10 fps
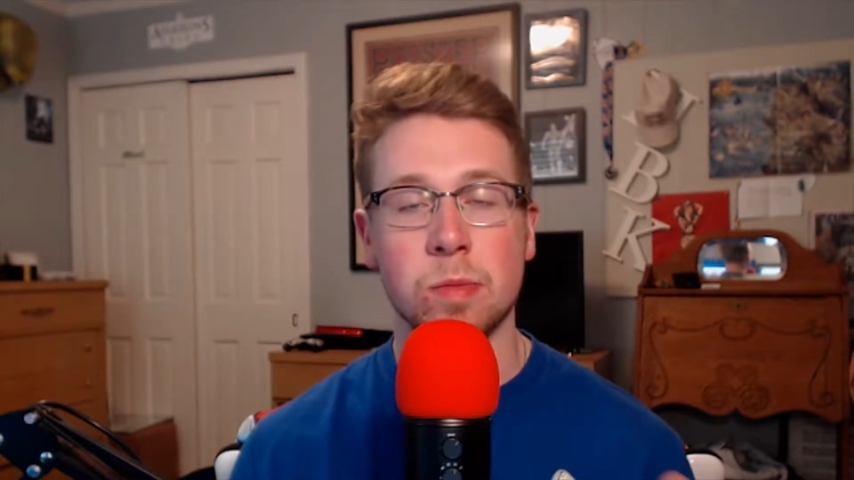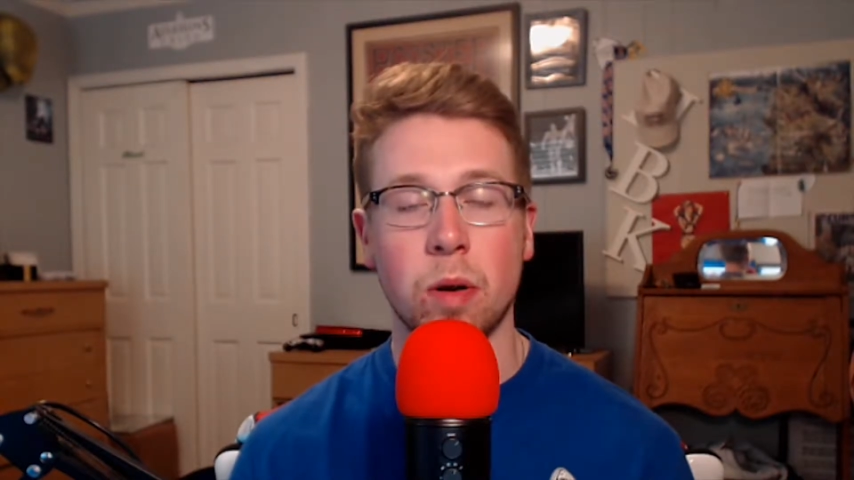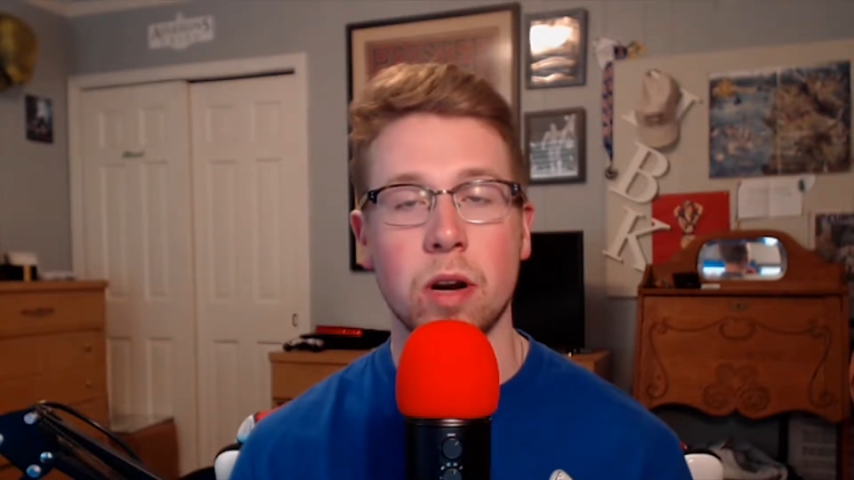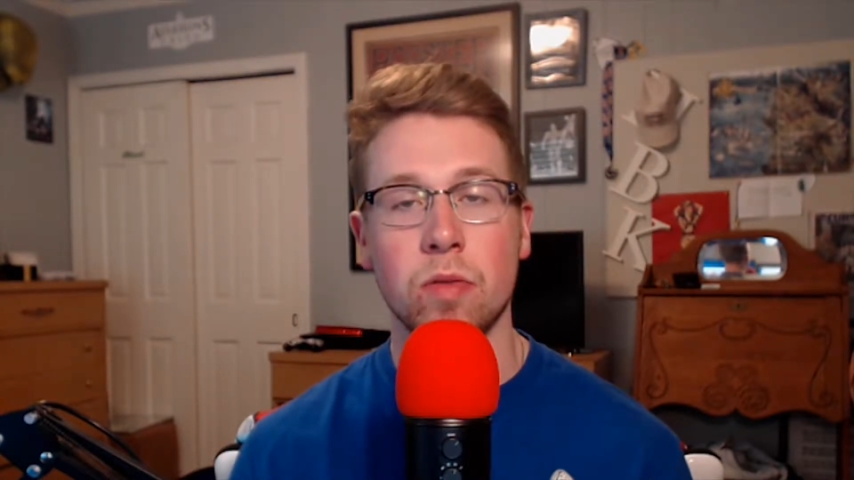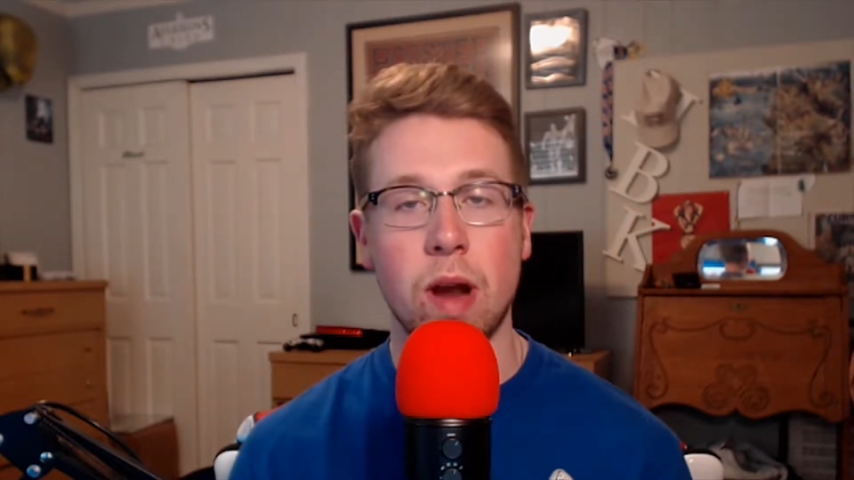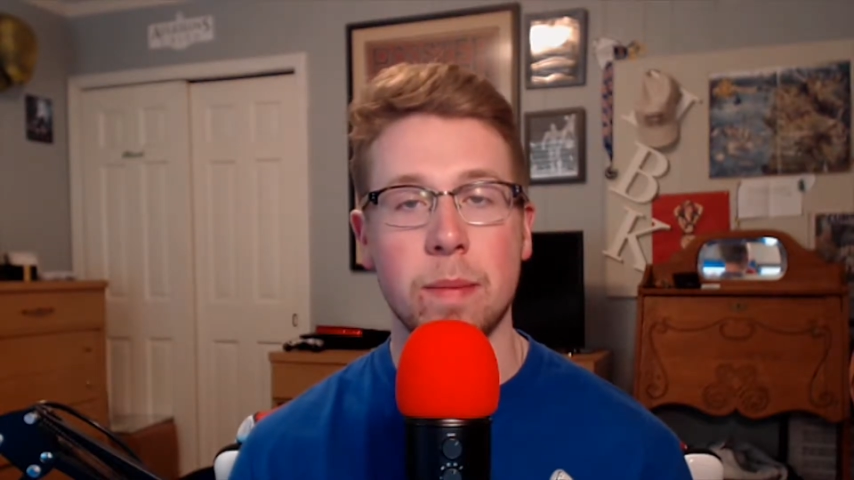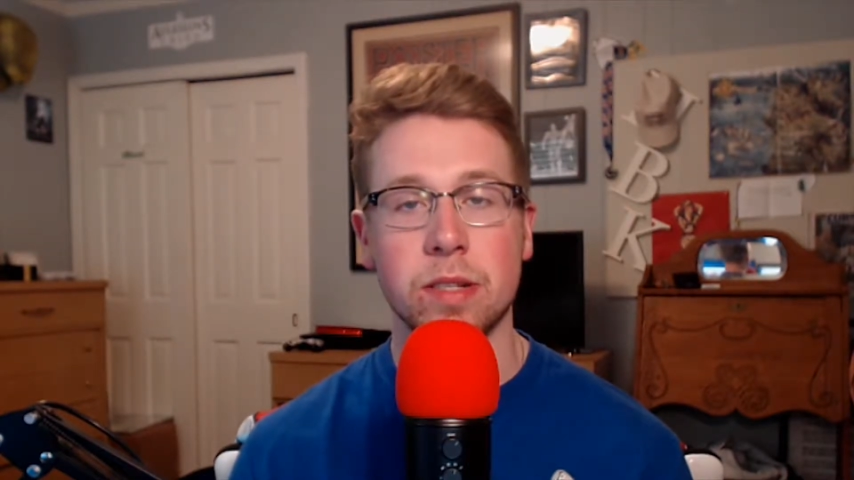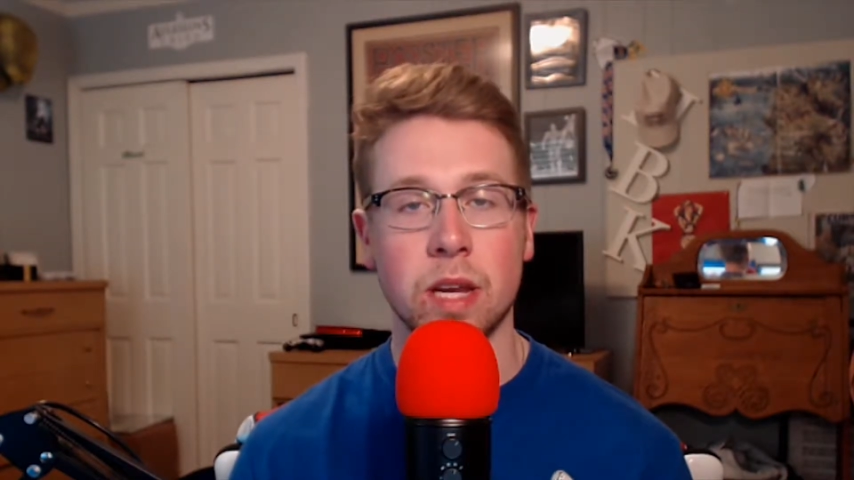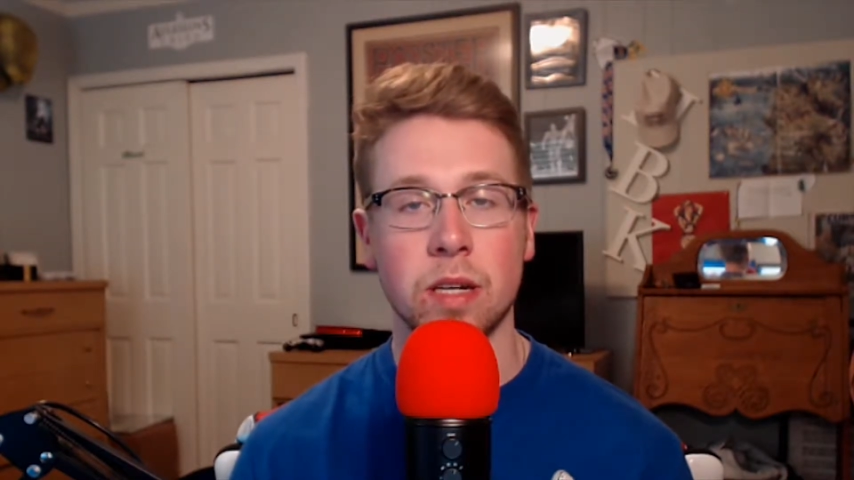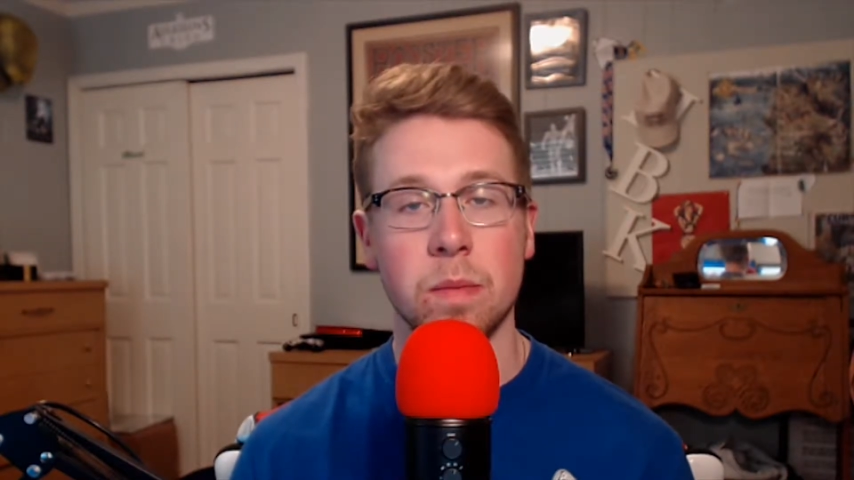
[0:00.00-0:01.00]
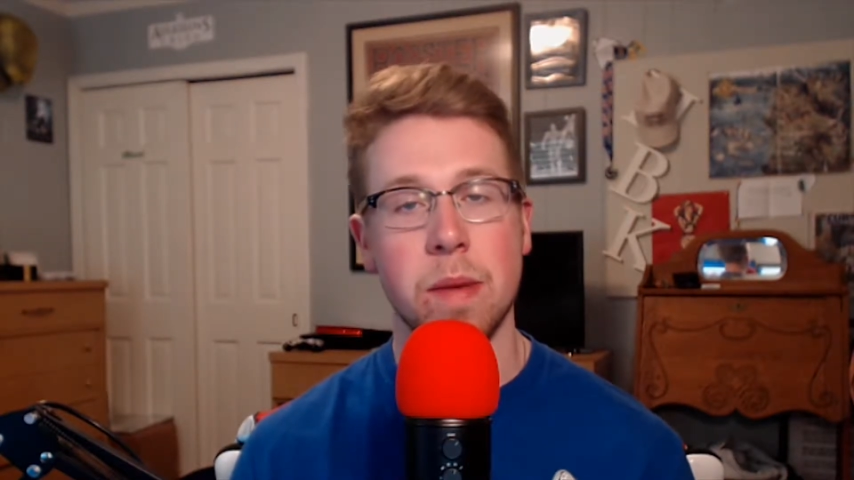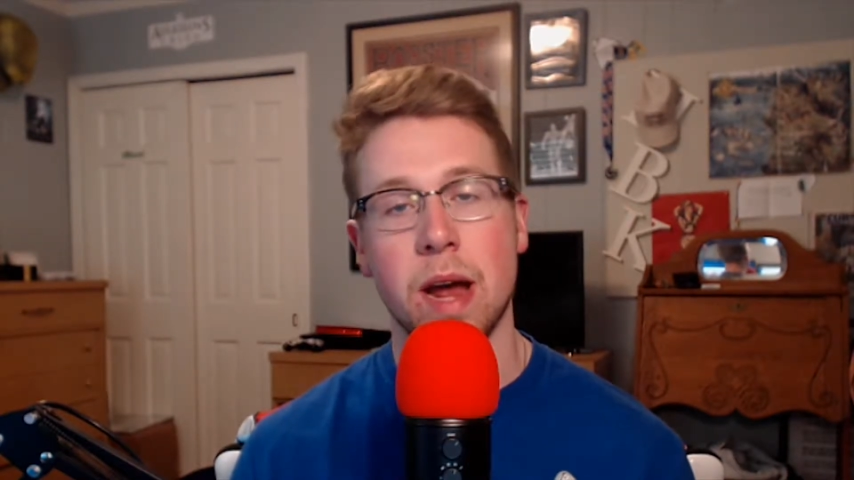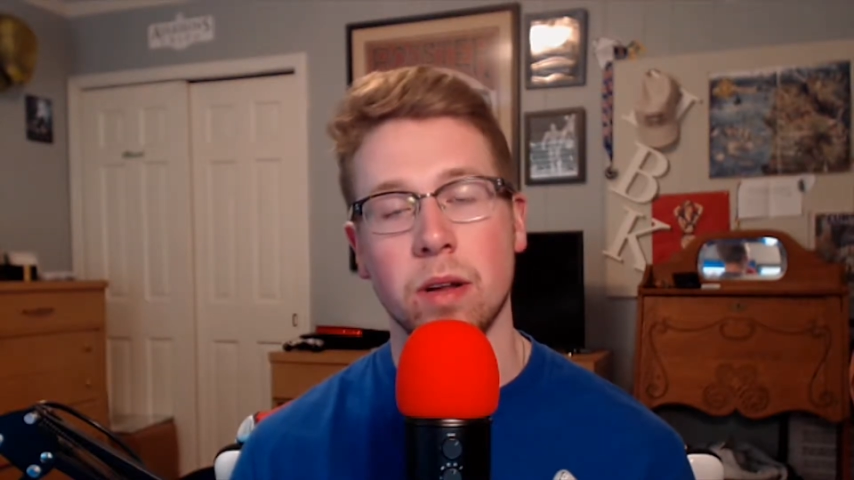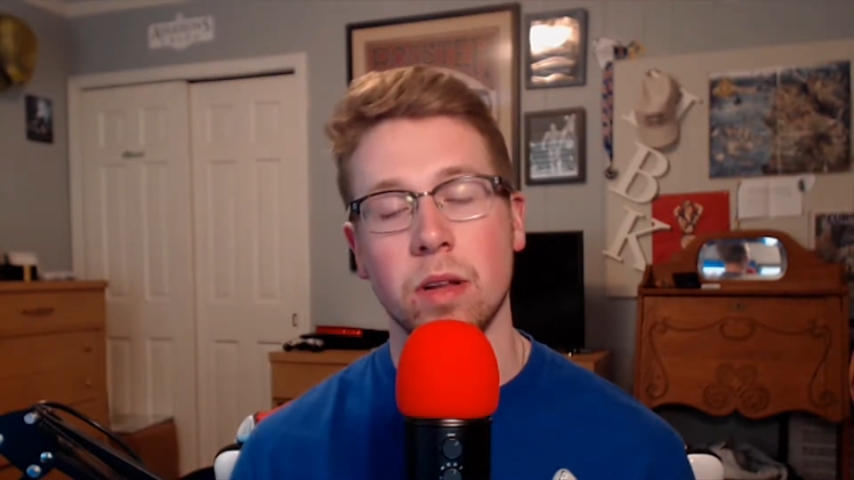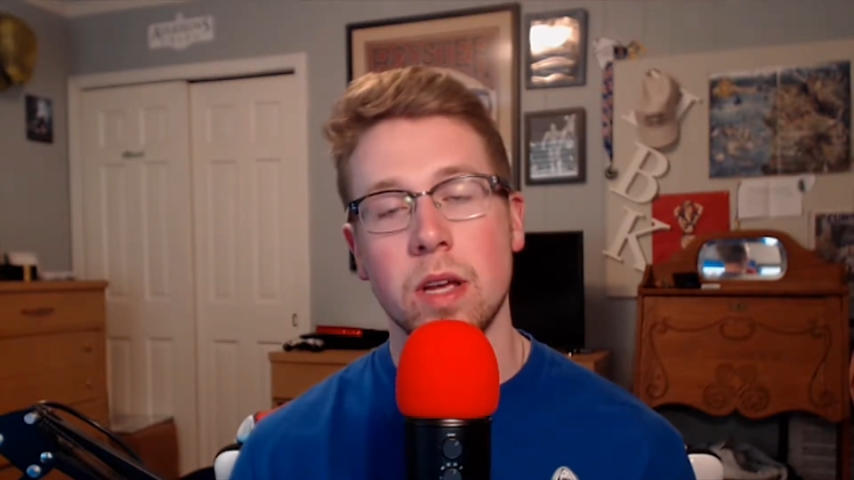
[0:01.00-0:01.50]
Mario and Rabbids Kingdom
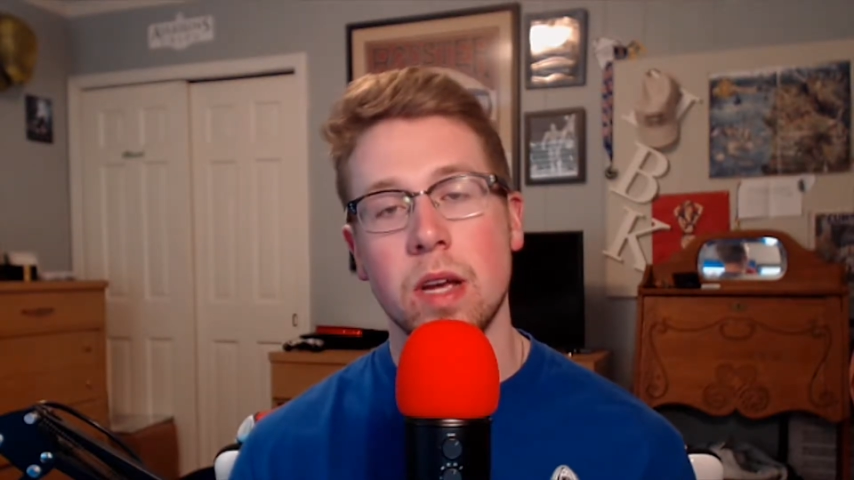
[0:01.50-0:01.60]
Battle,